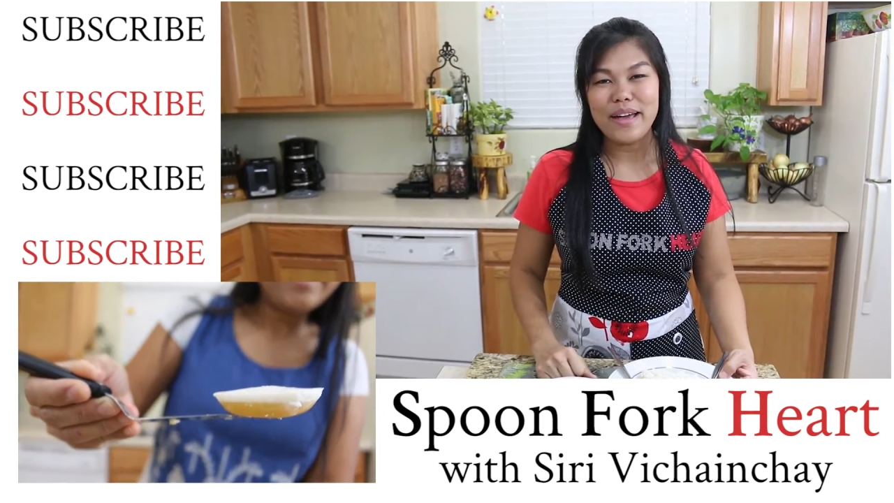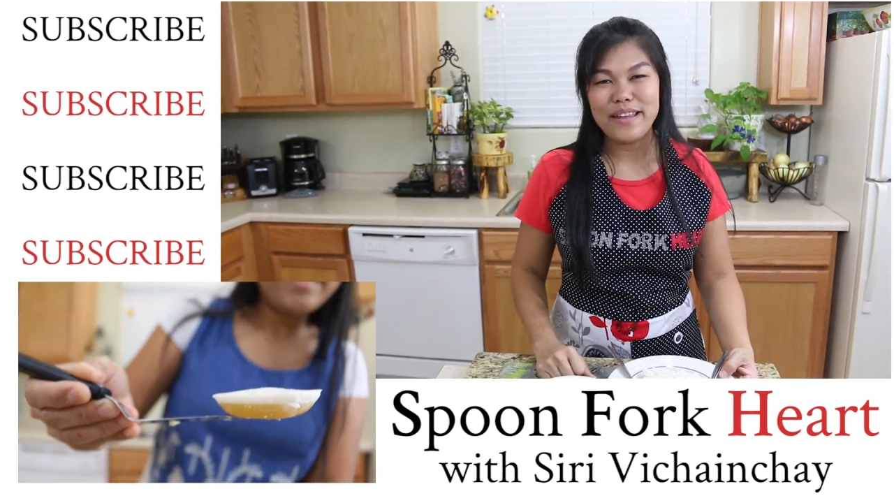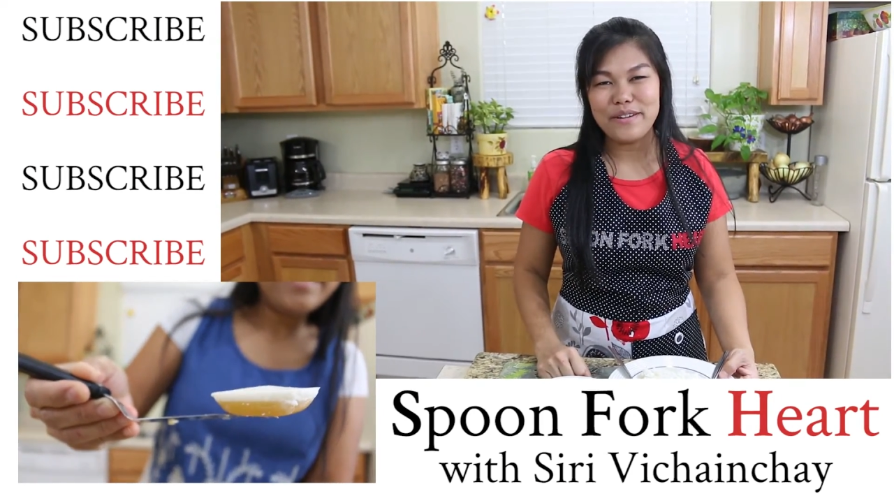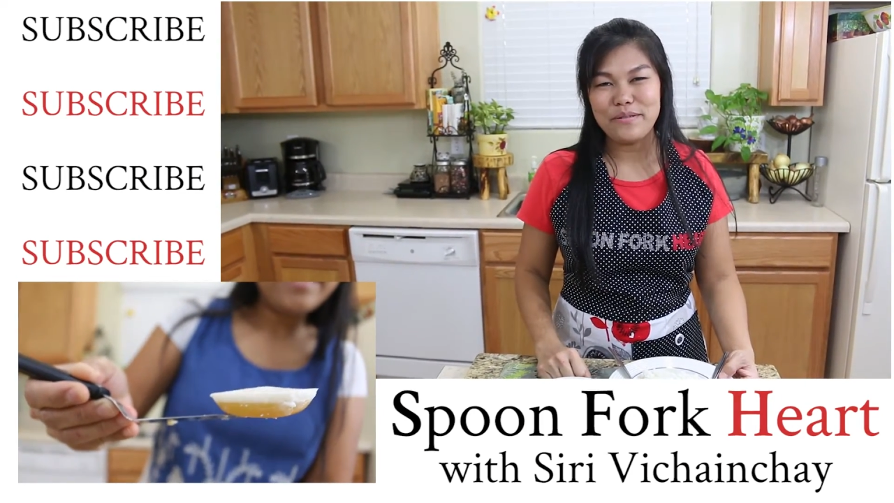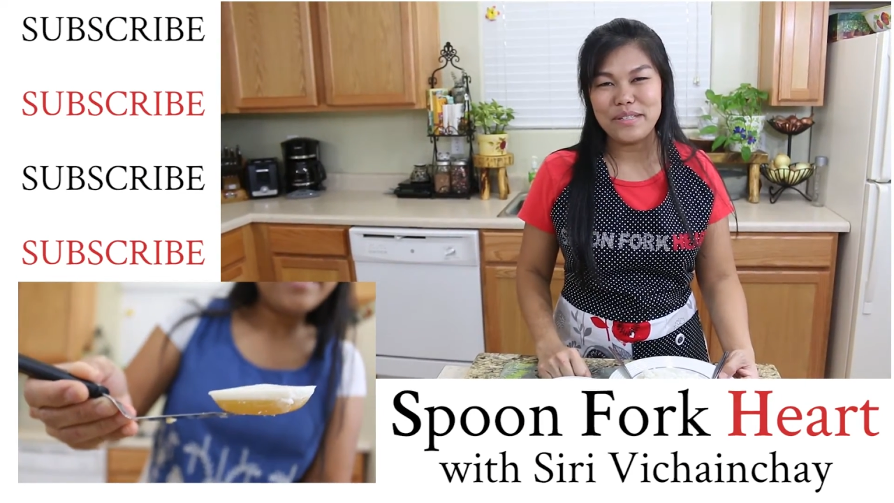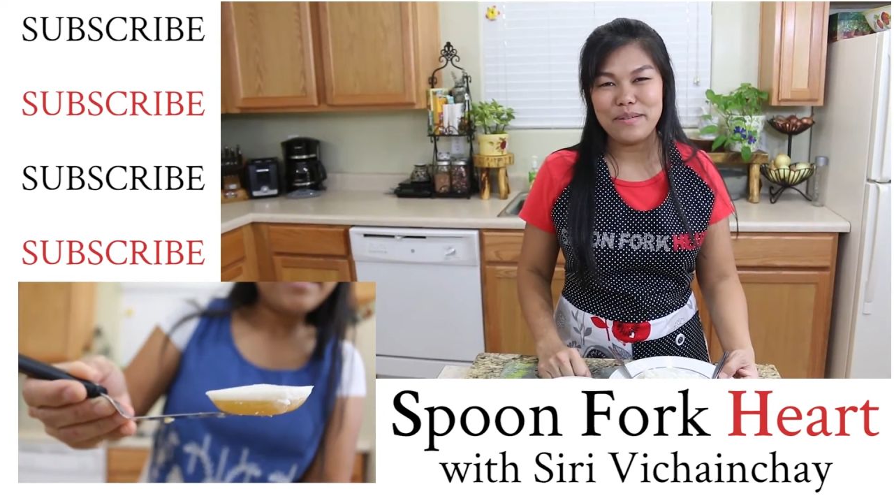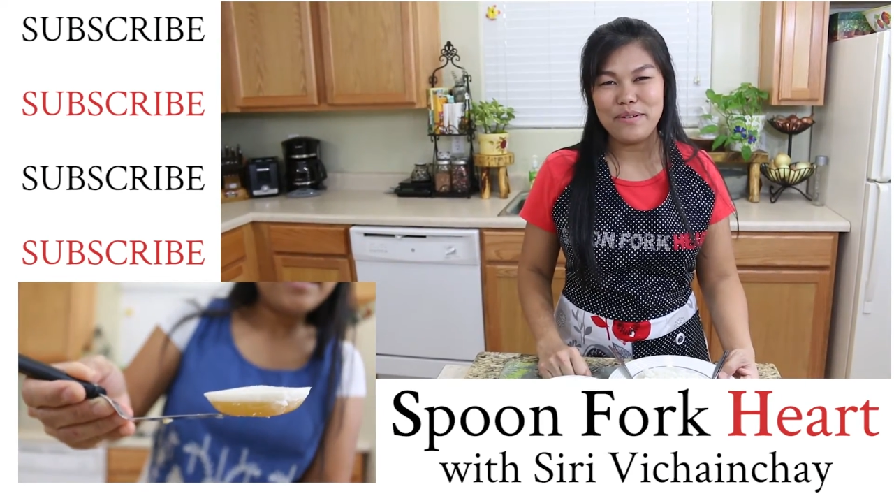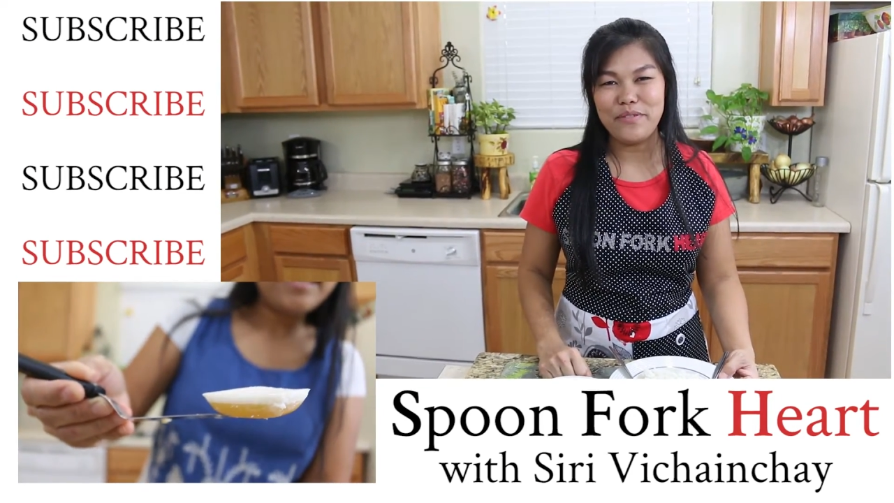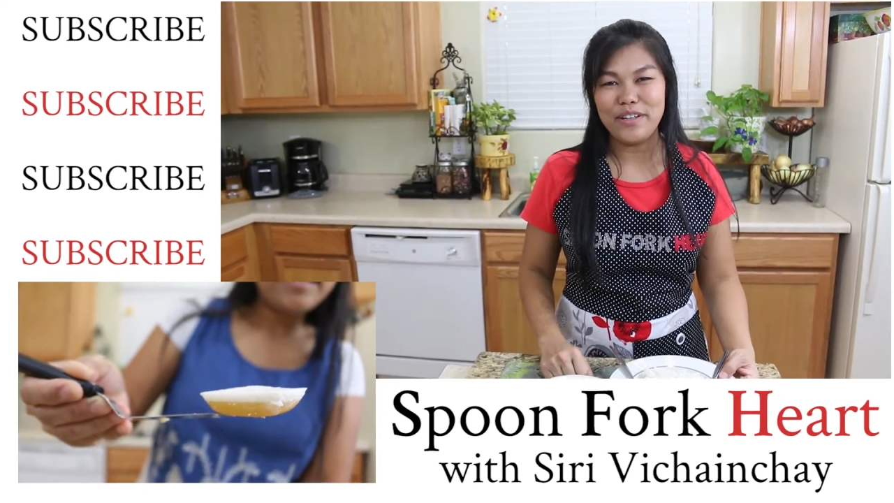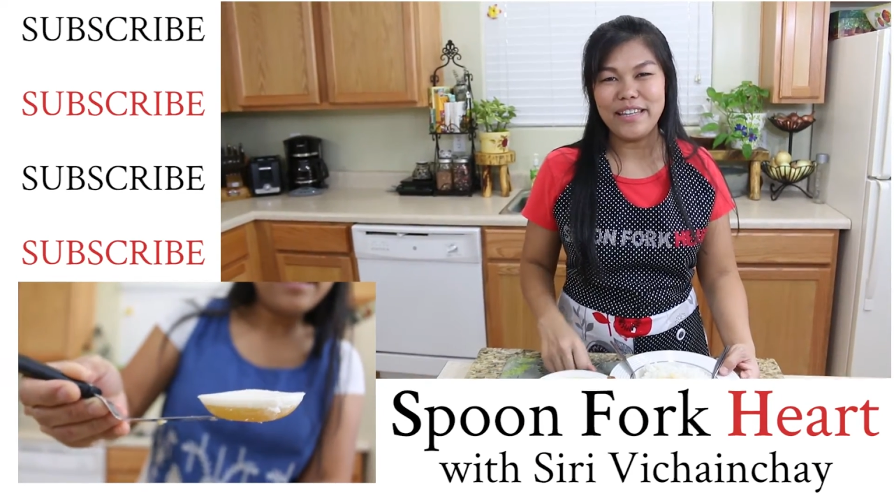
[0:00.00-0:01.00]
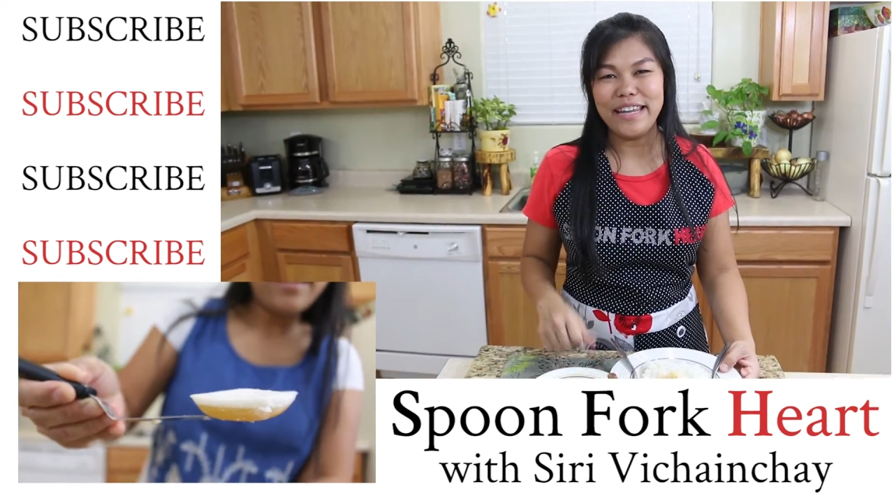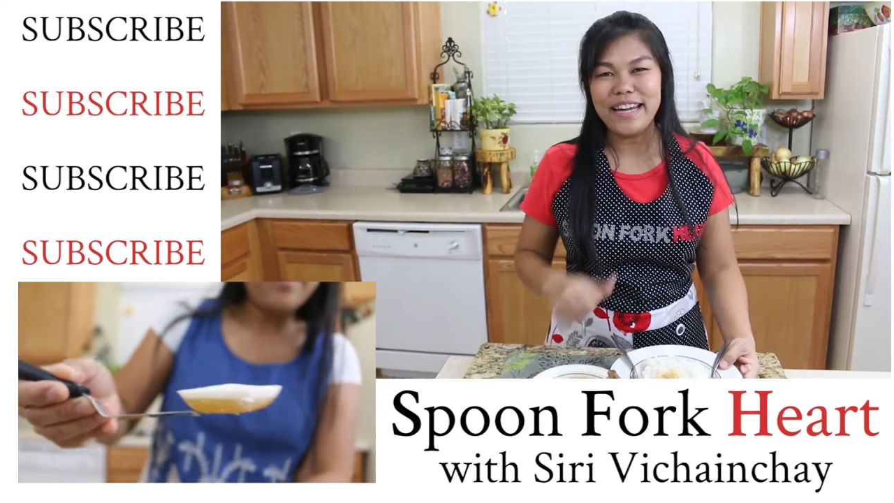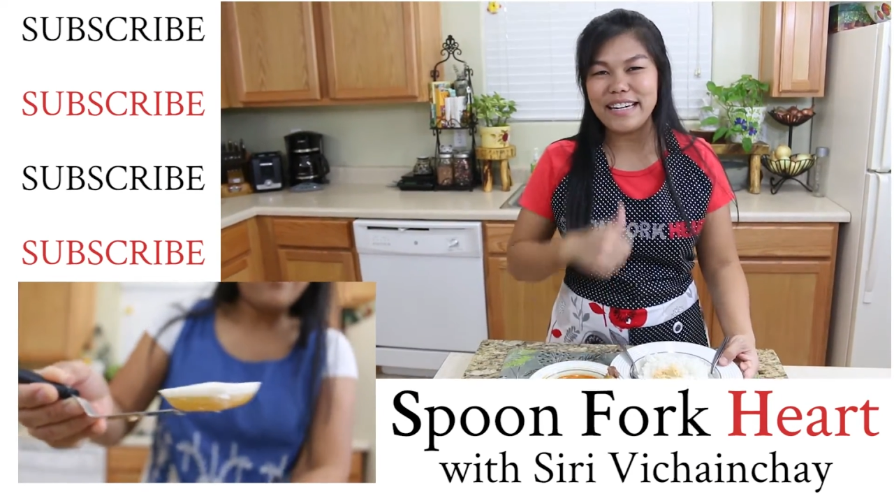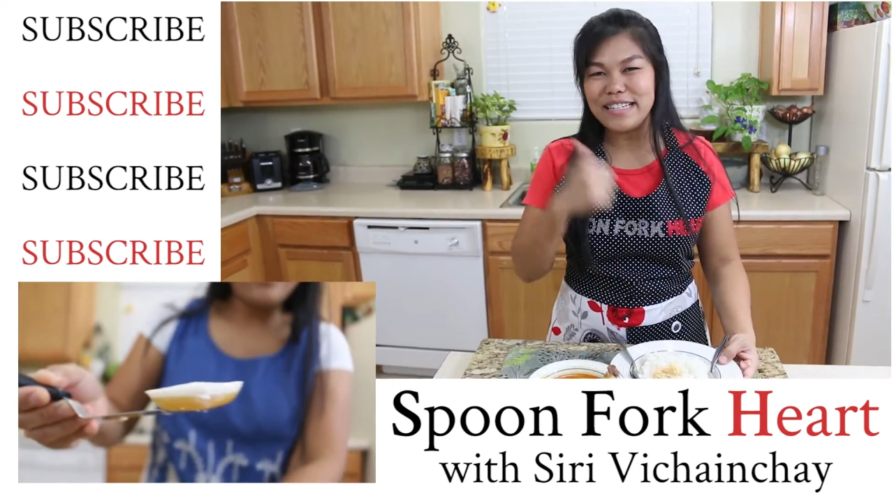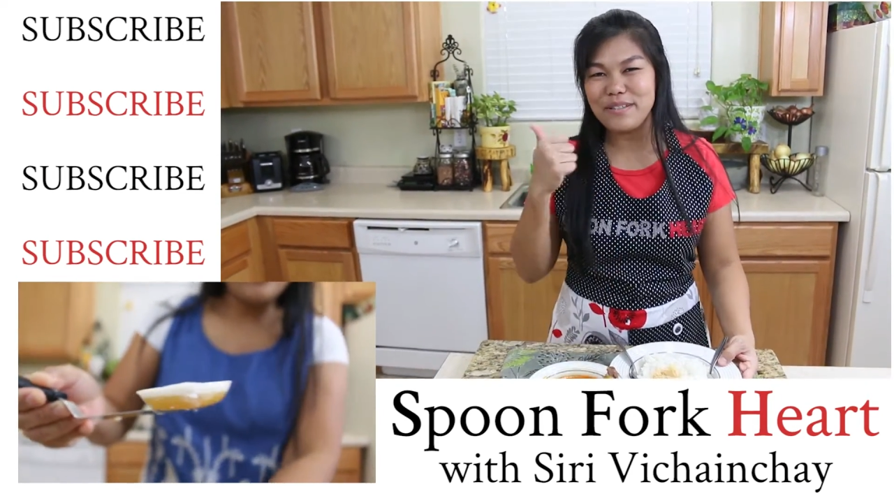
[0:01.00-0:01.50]
and you'll see before the
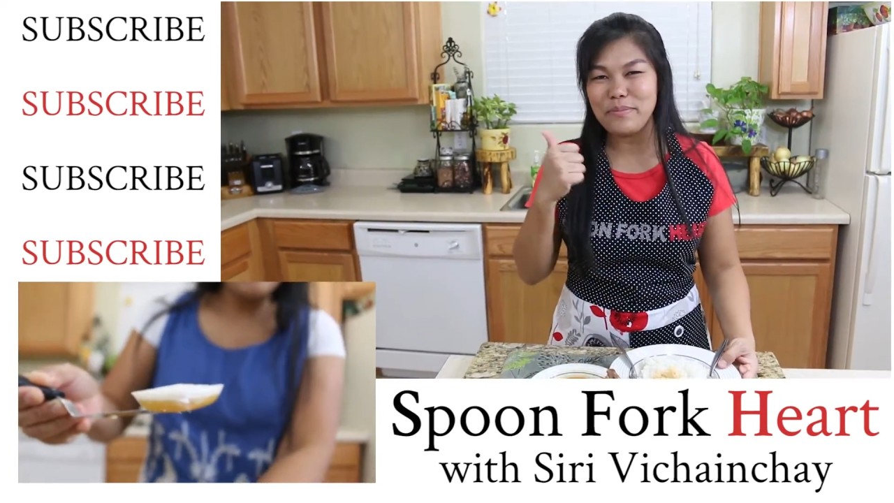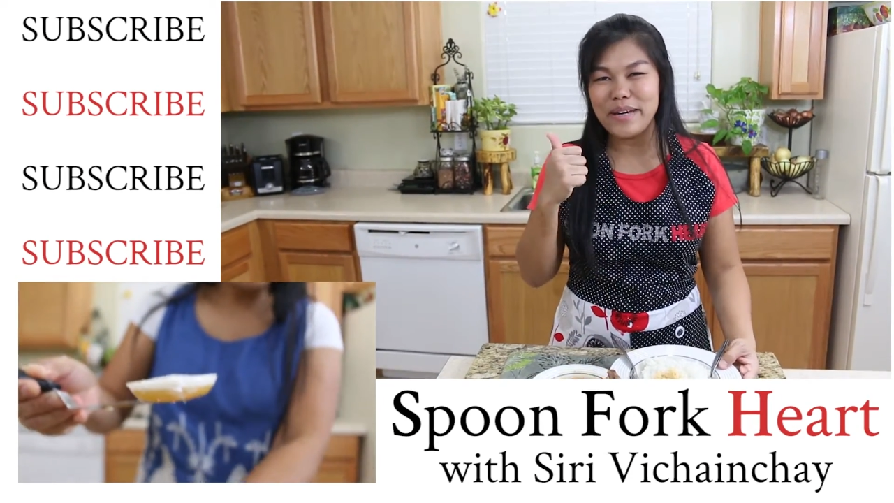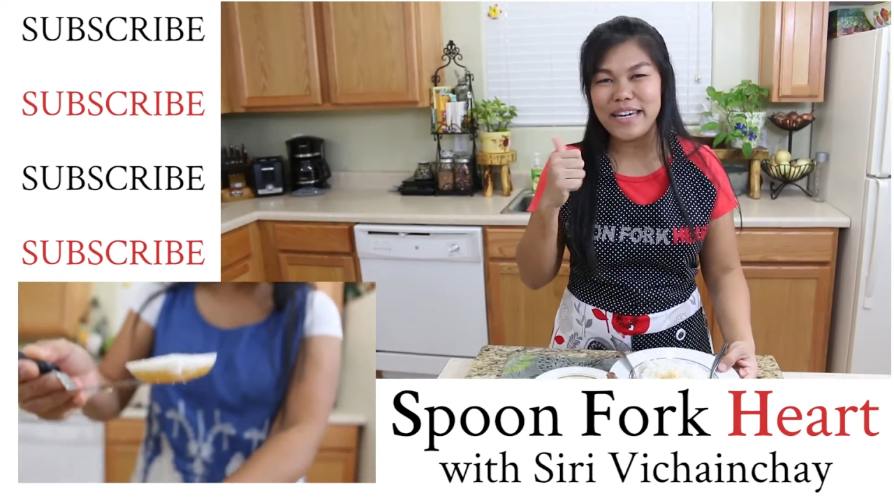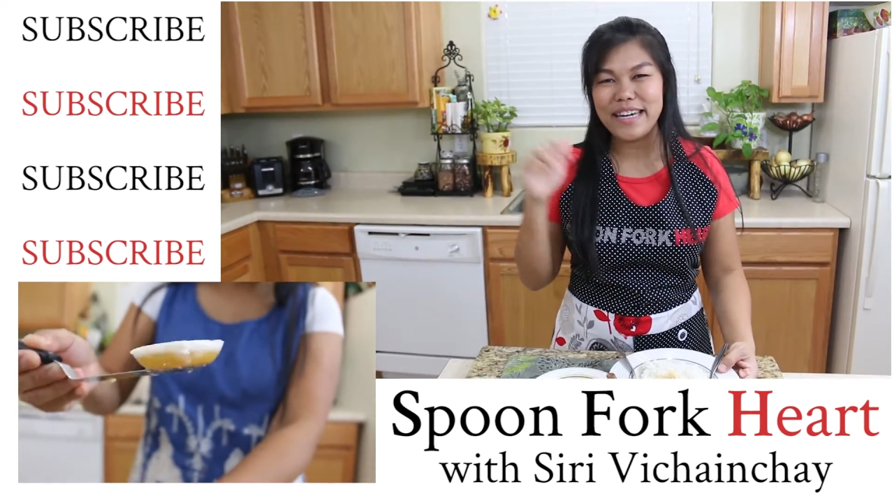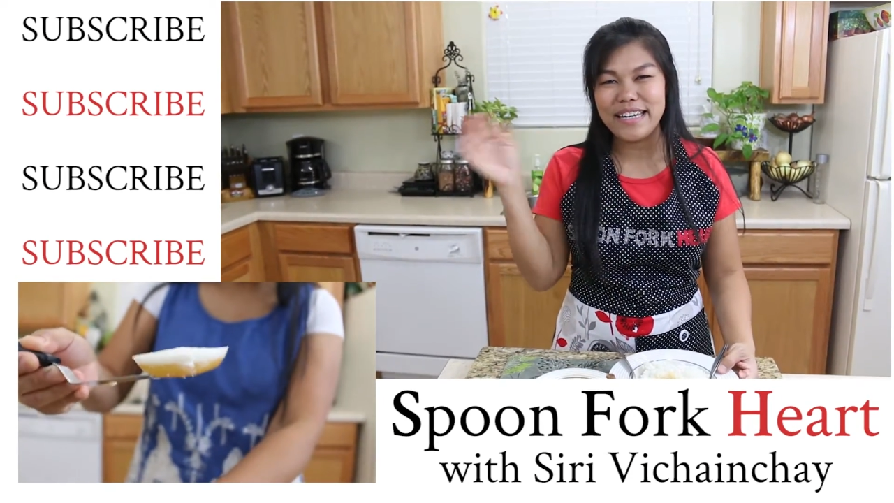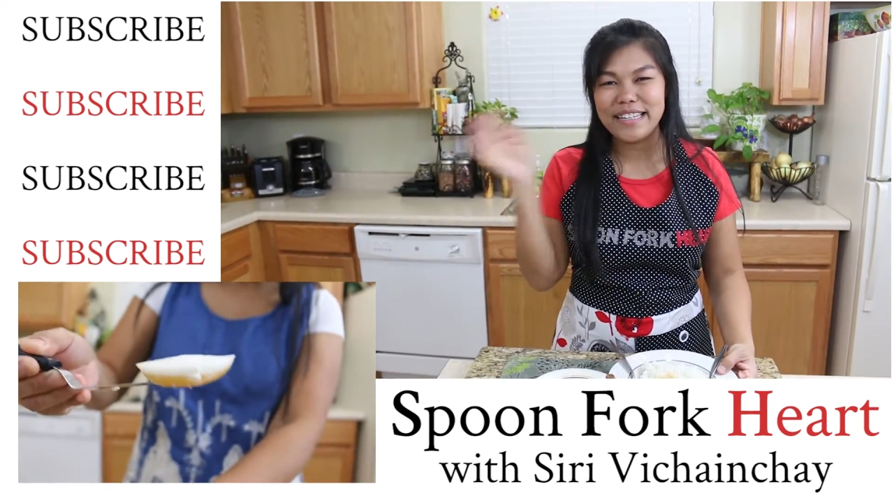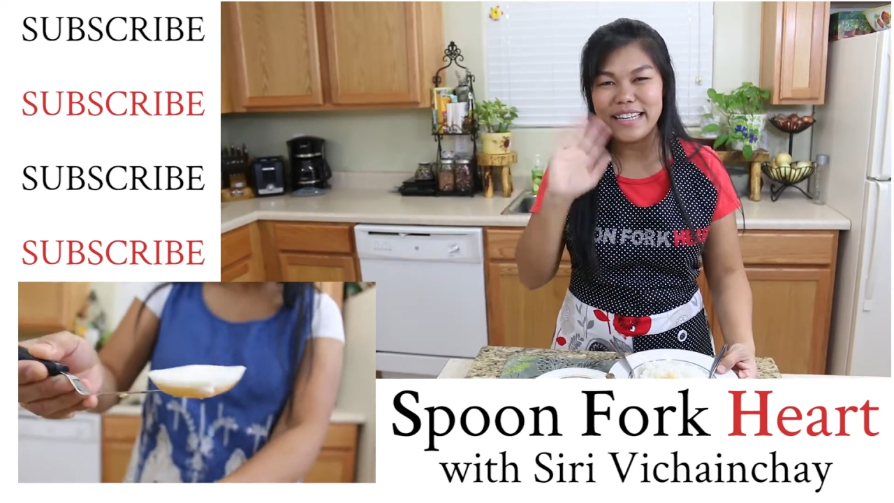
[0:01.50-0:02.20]
next recipe.